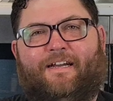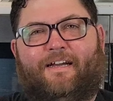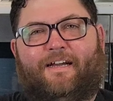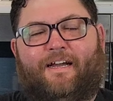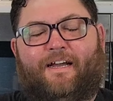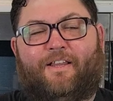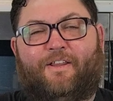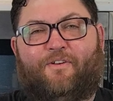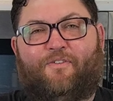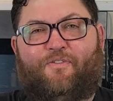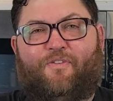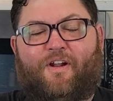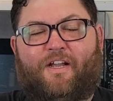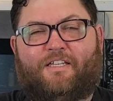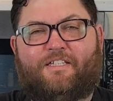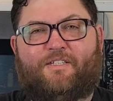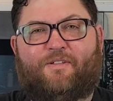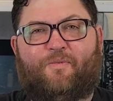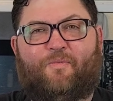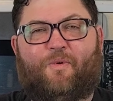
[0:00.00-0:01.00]
Hello
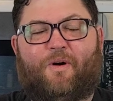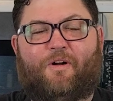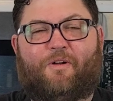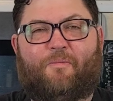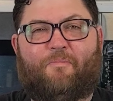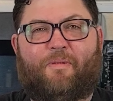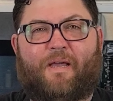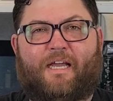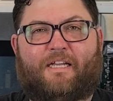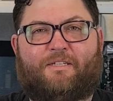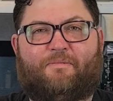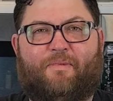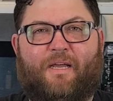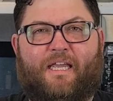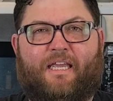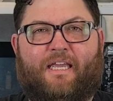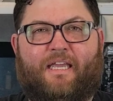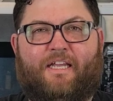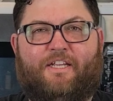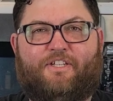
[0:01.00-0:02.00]
friends, and welcome back to my
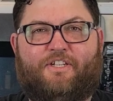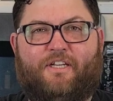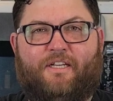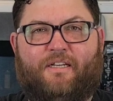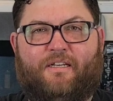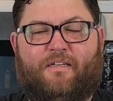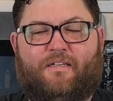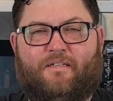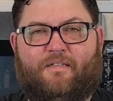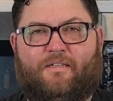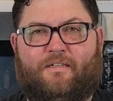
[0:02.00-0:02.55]
kitchen.